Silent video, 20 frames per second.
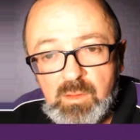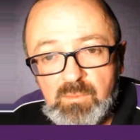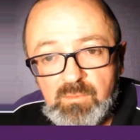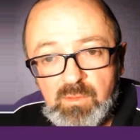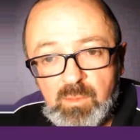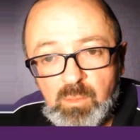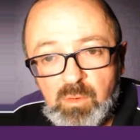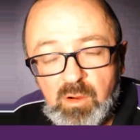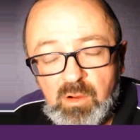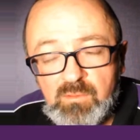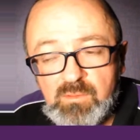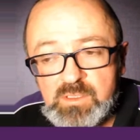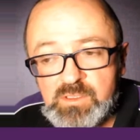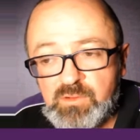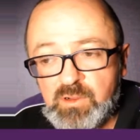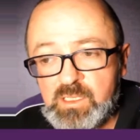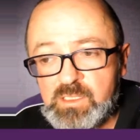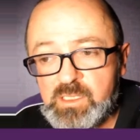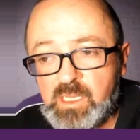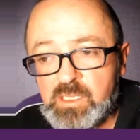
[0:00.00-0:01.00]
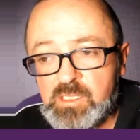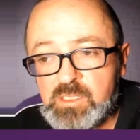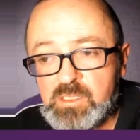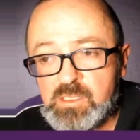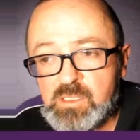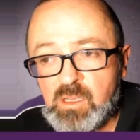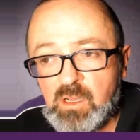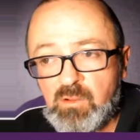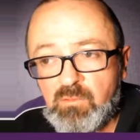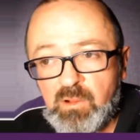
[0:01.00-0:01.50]
for private
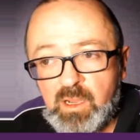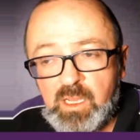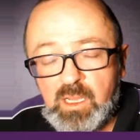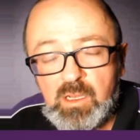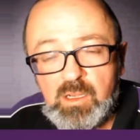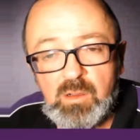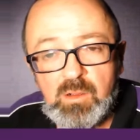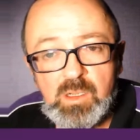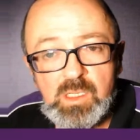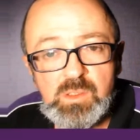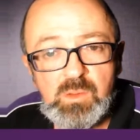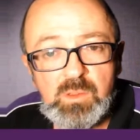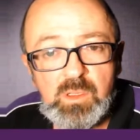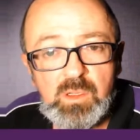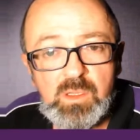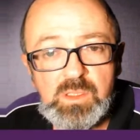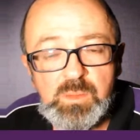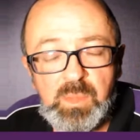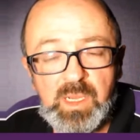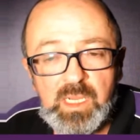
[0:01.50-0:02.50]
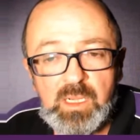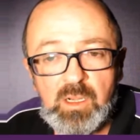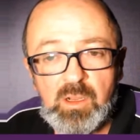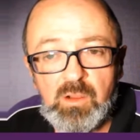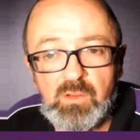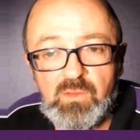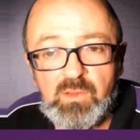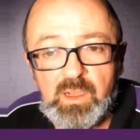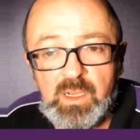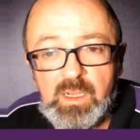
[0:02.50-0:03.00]
transactions don't recognise what those
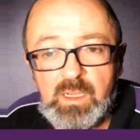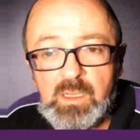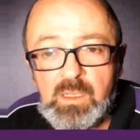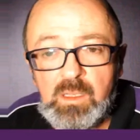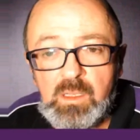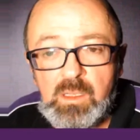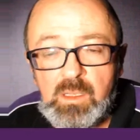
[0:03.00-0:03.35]
banknotes are.